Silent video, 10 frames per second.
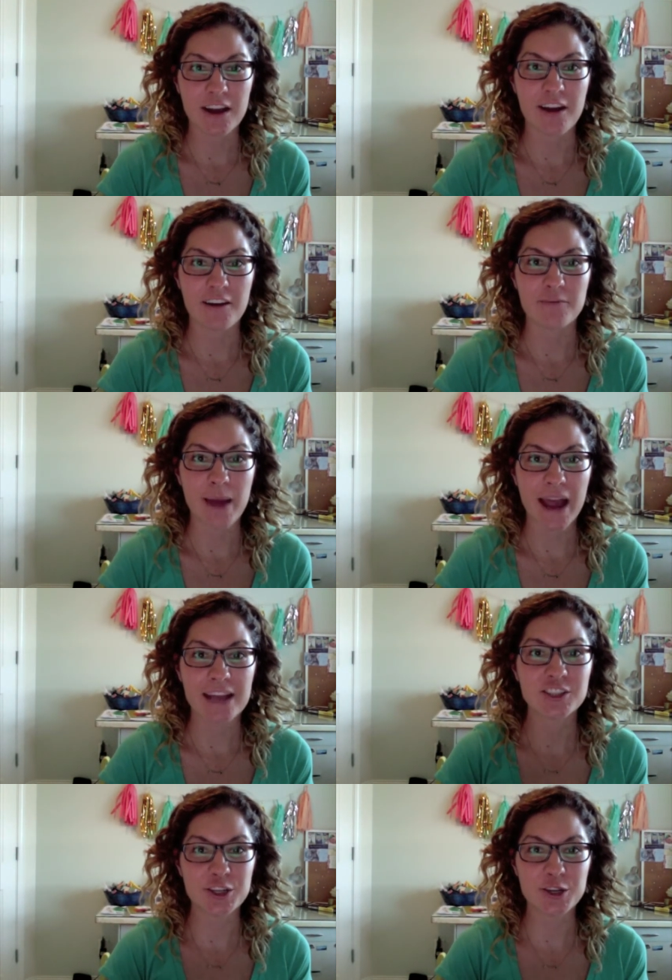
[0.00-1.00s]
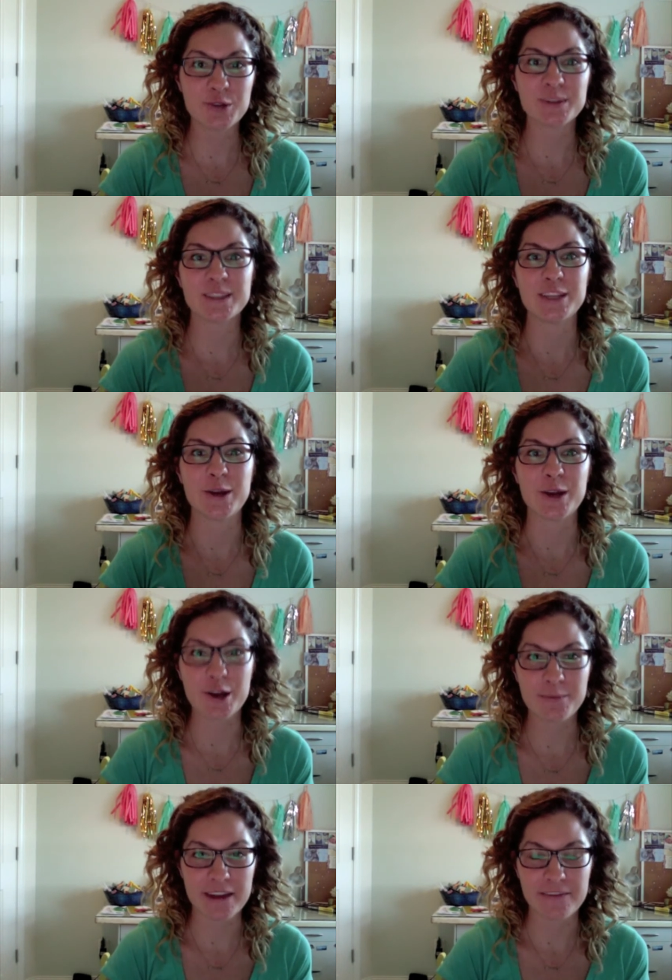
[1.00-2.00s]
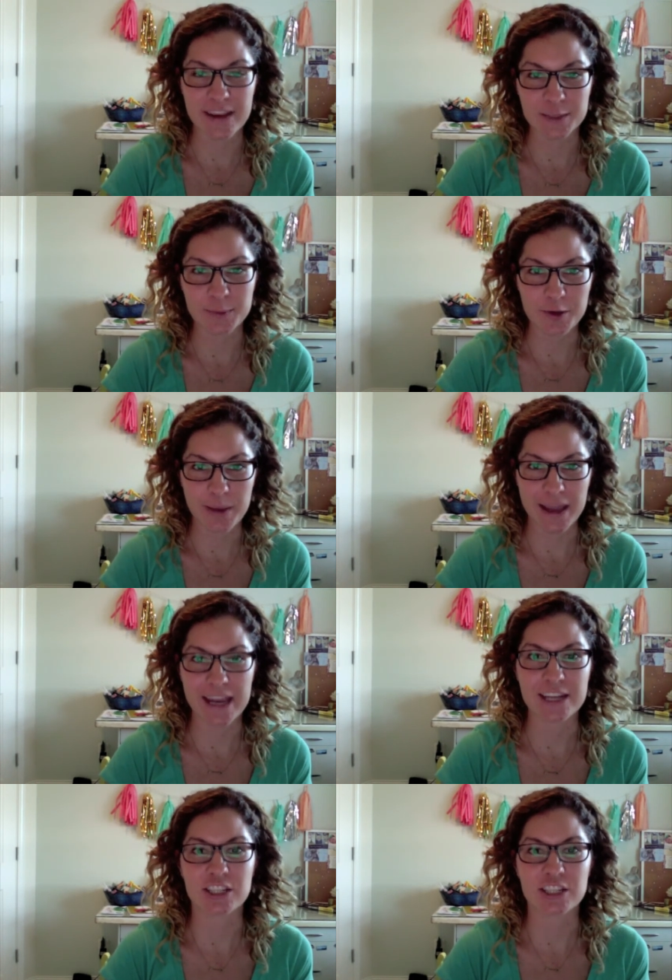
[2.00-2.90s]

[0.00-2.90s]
of past shoots, you can go to my Facebook page.